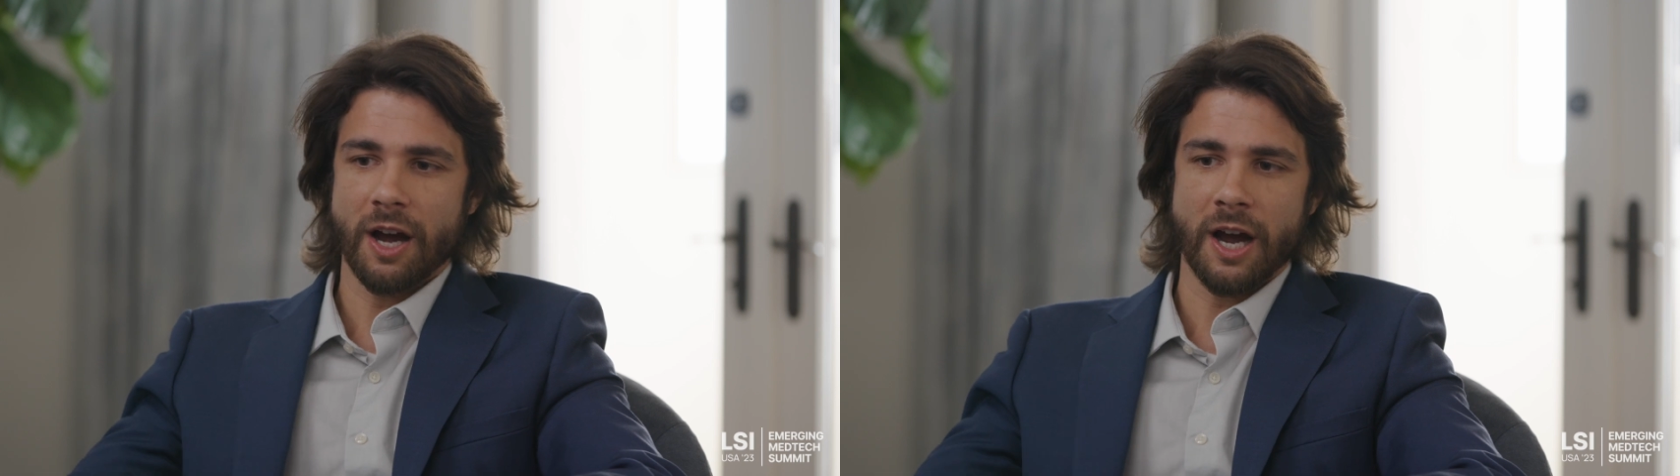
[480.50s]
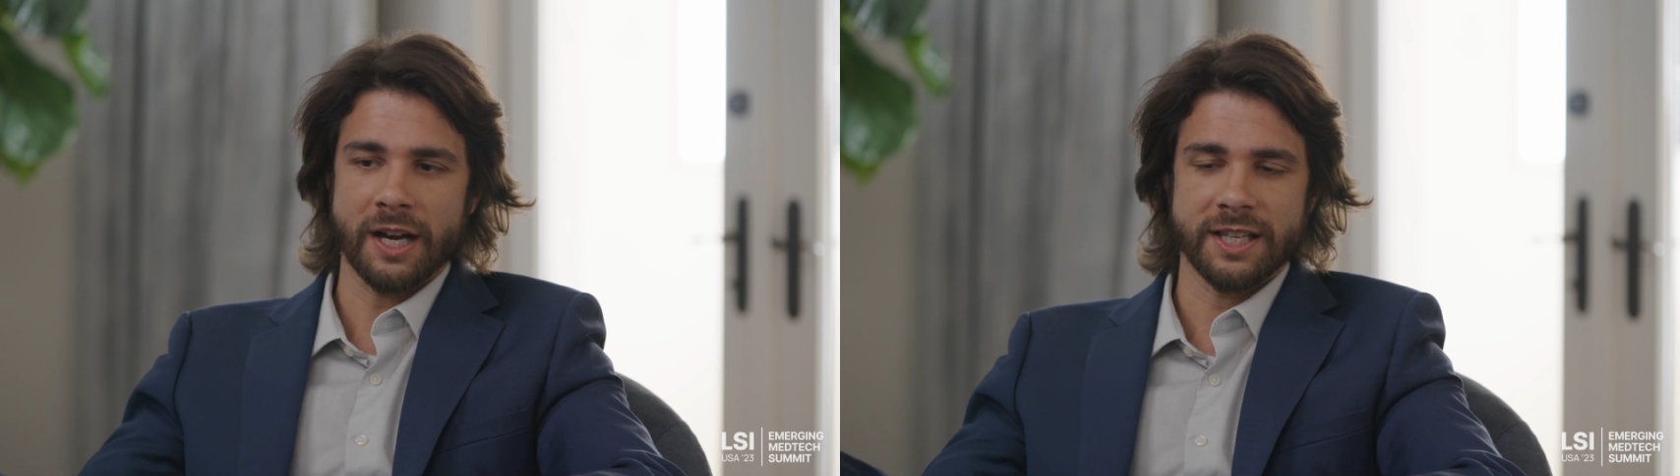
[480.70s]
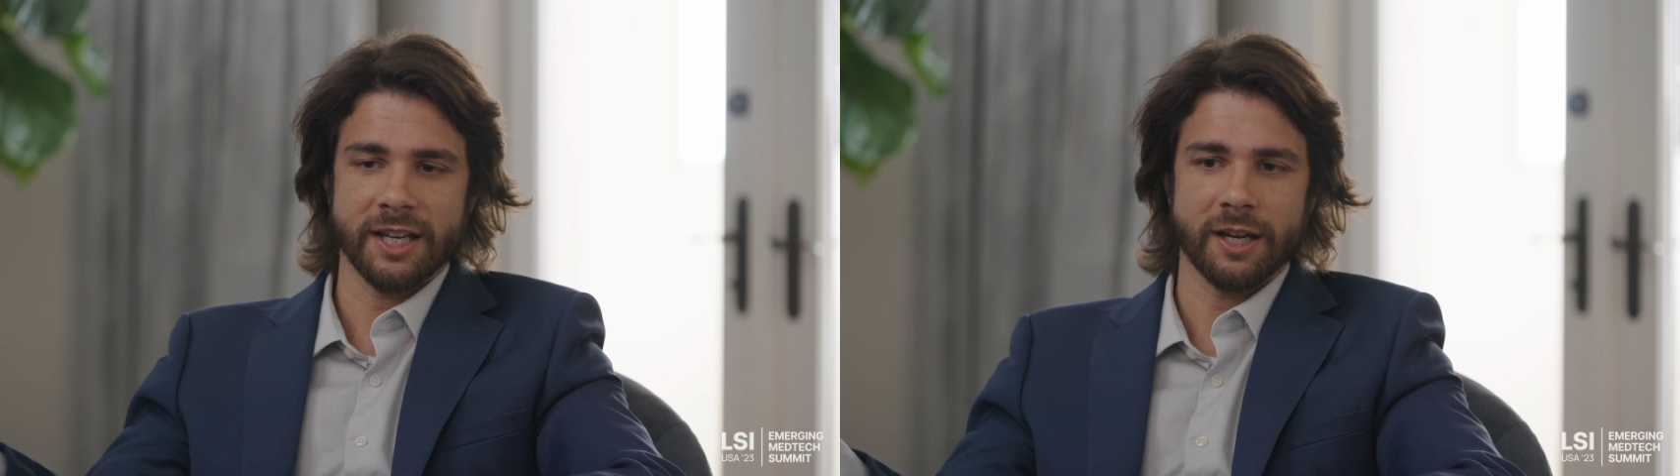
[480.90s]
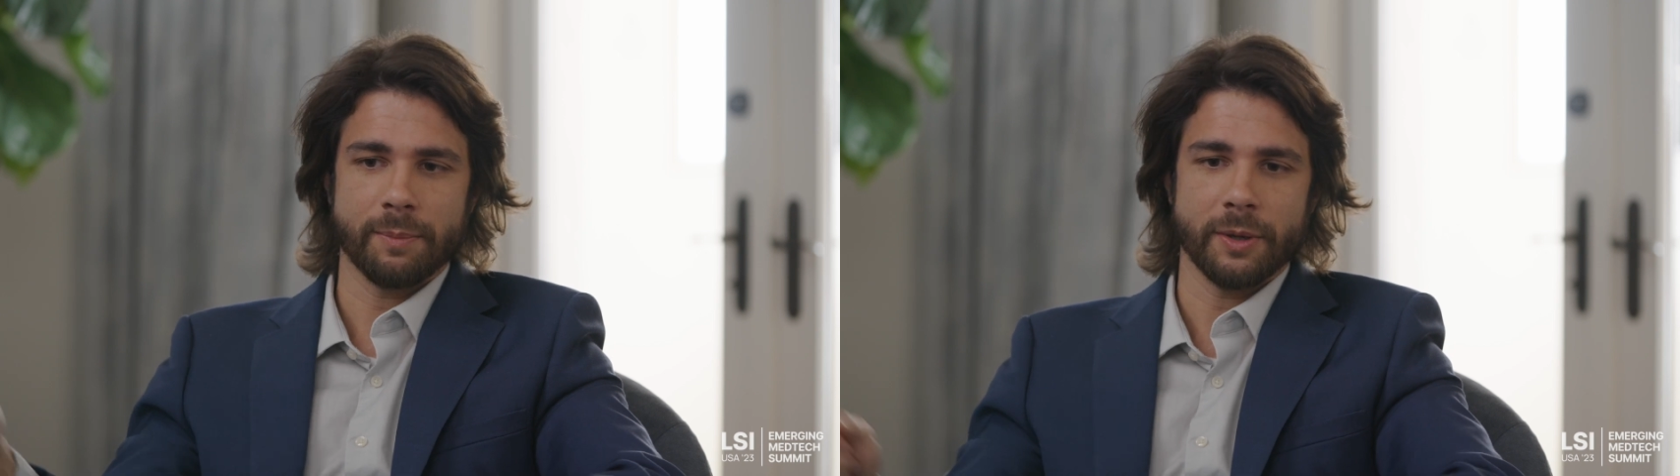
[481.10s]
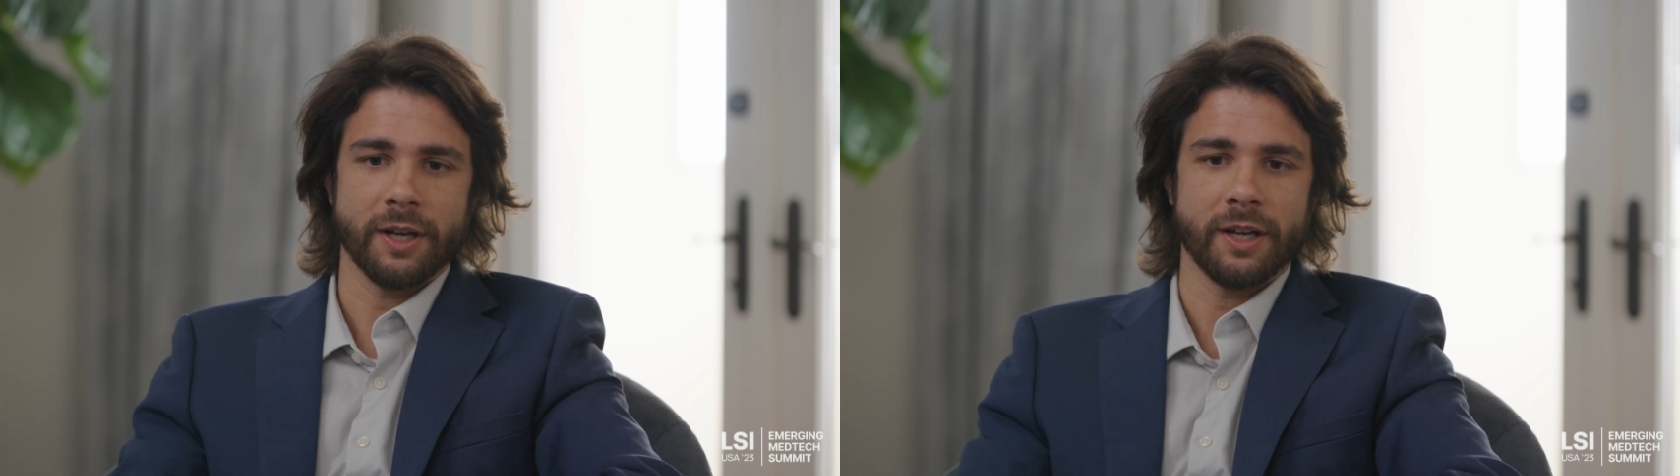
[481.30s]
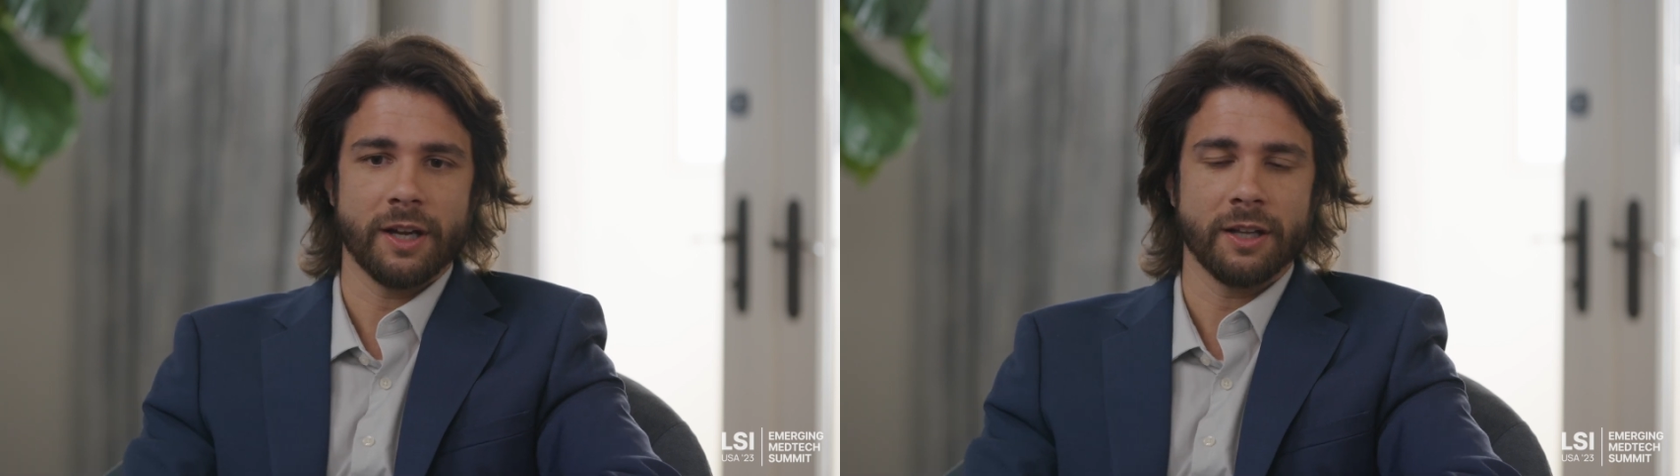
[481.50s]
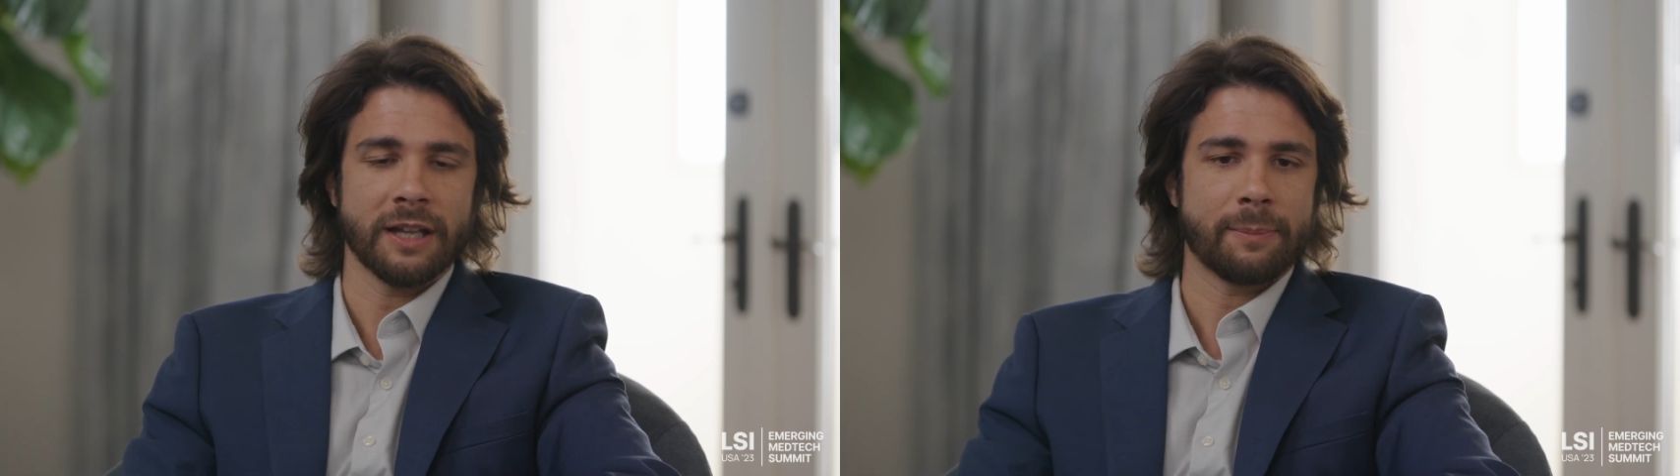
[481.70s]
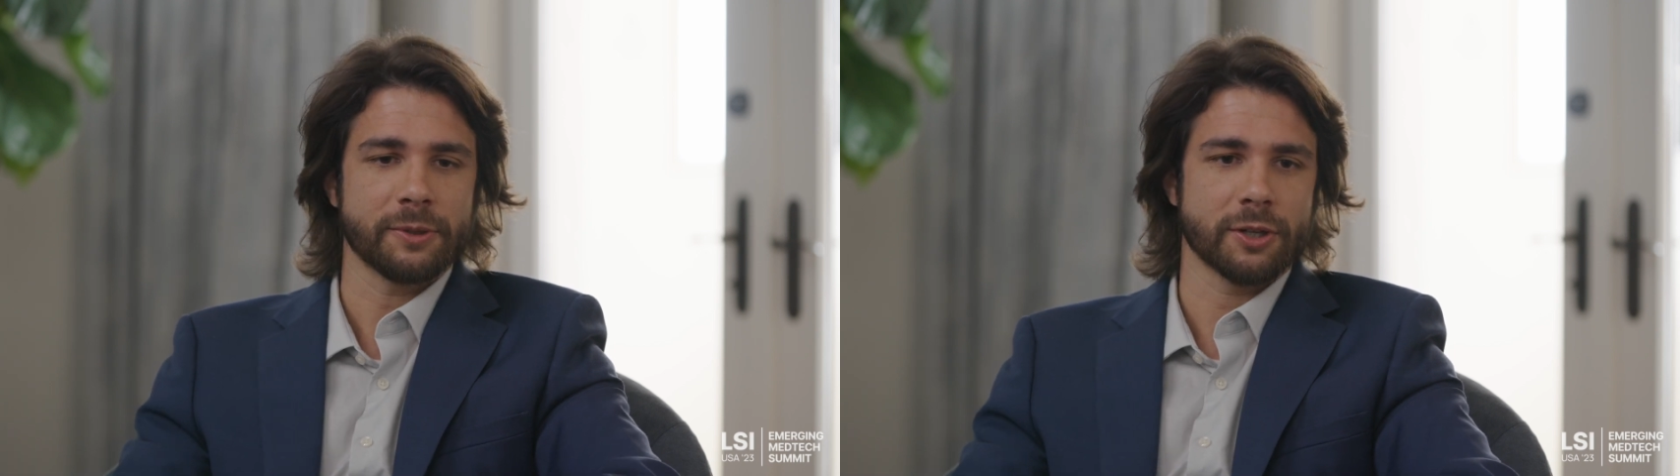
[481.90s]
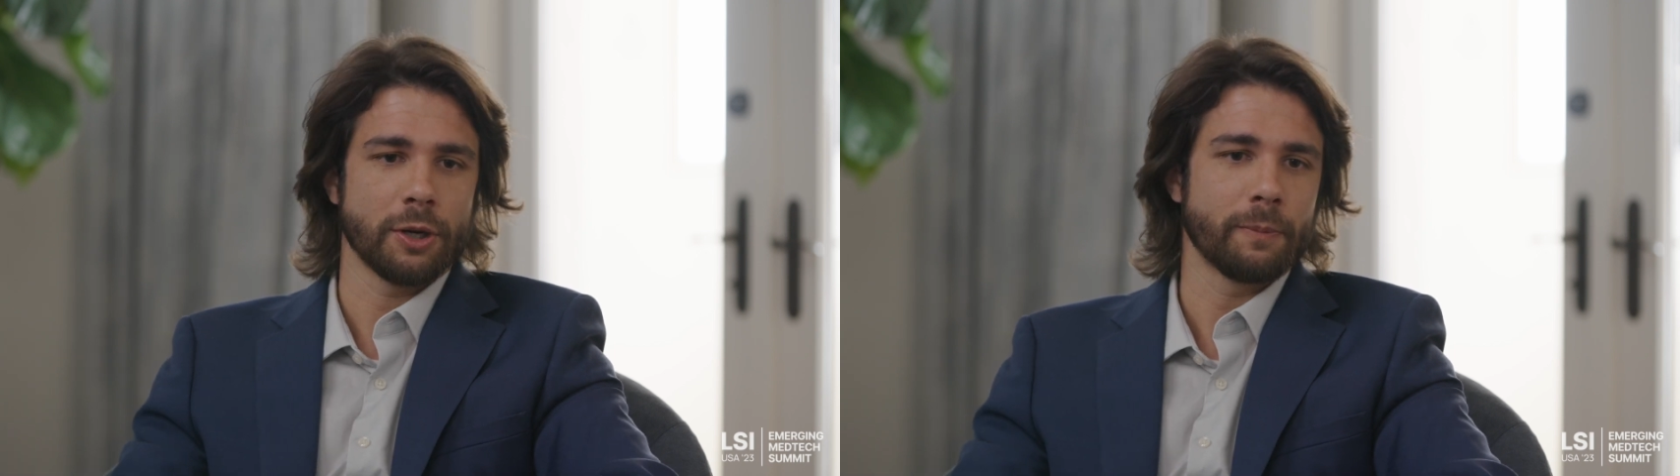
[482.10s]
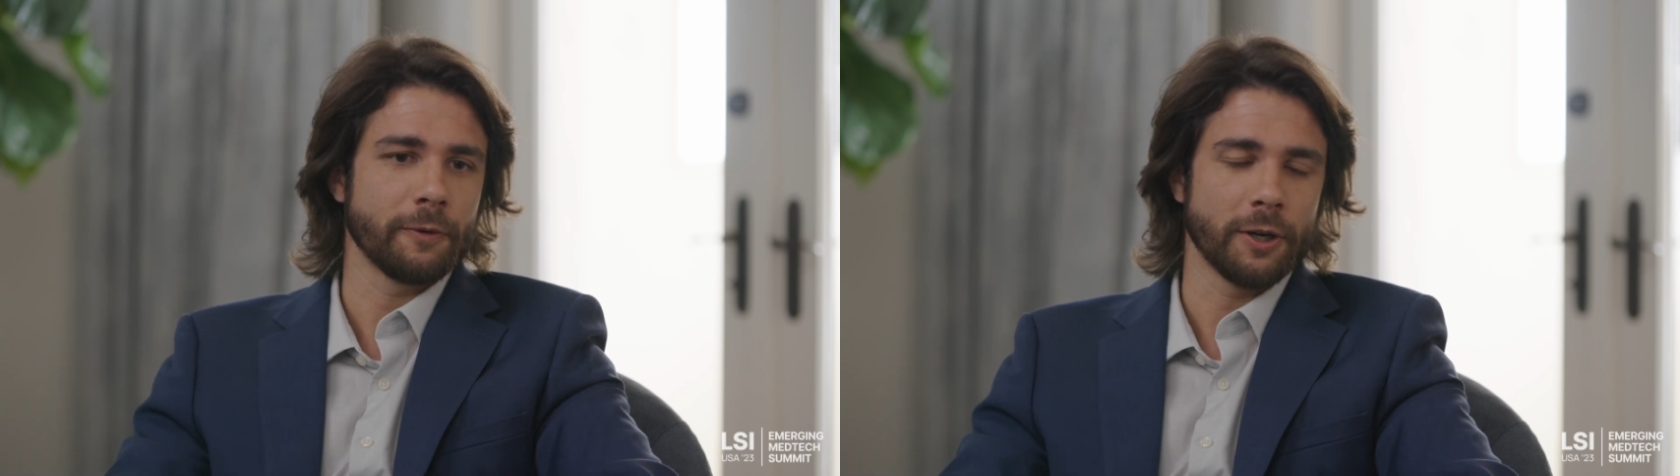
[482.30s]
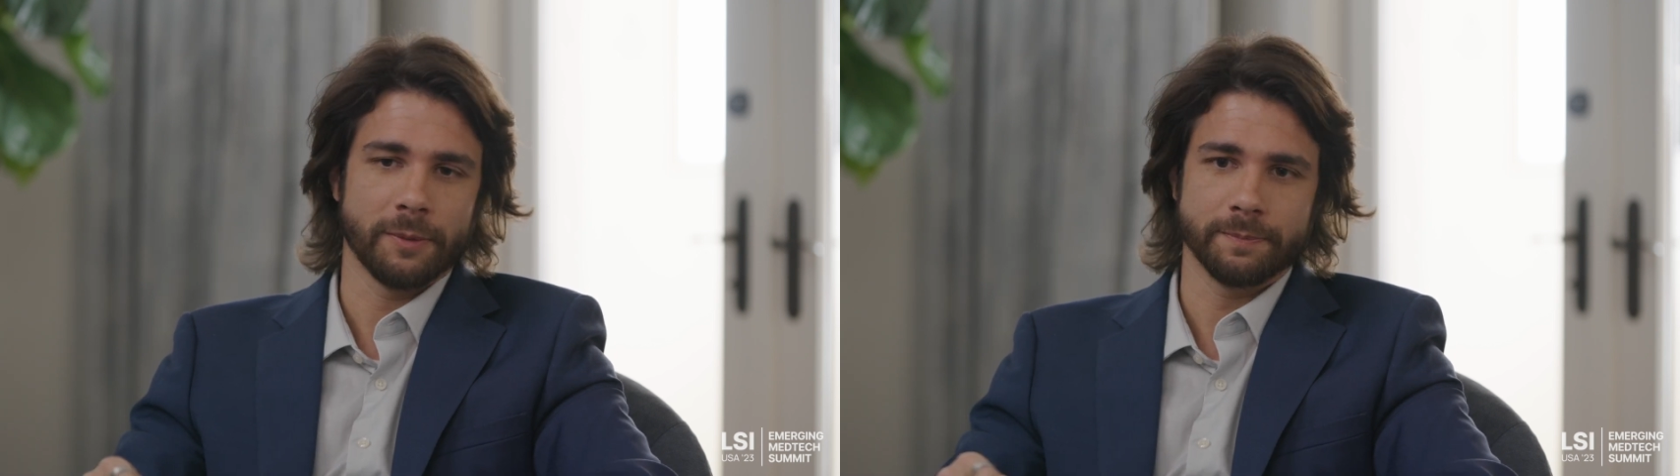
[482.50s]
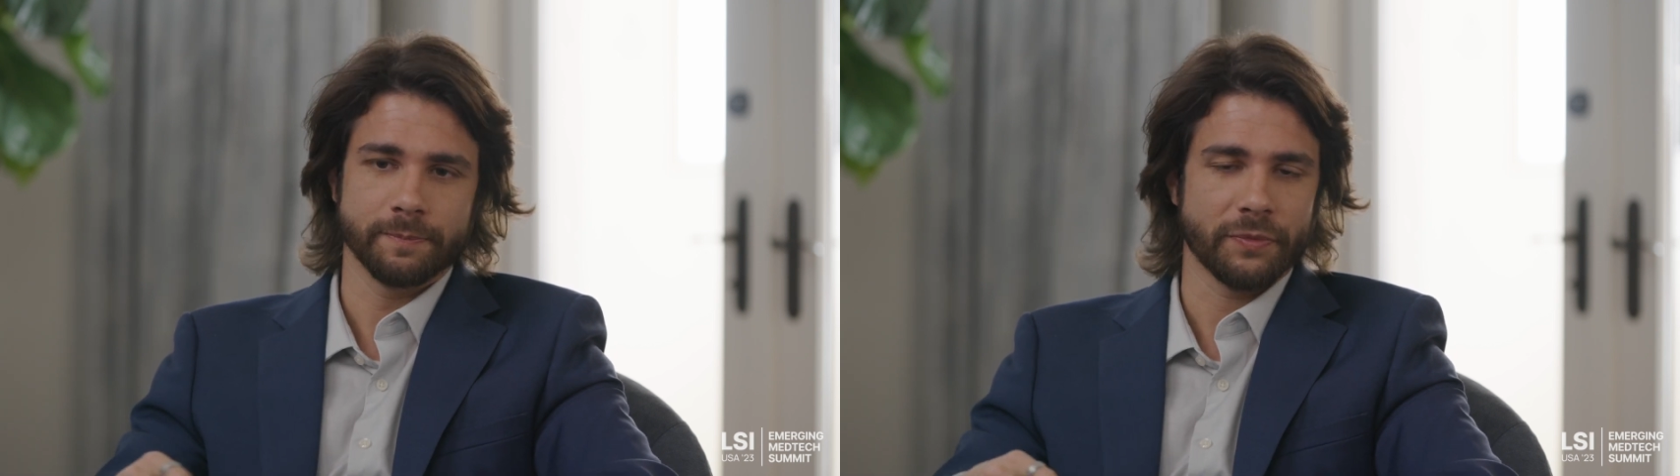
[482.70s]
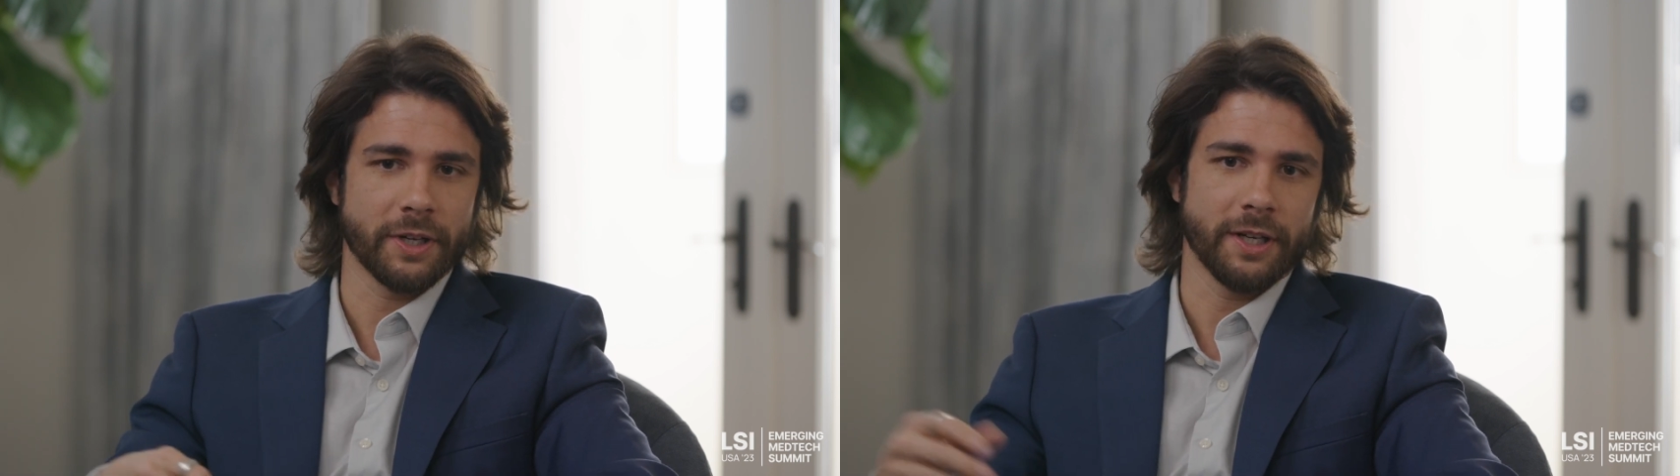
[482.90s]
I take up a laparoscope from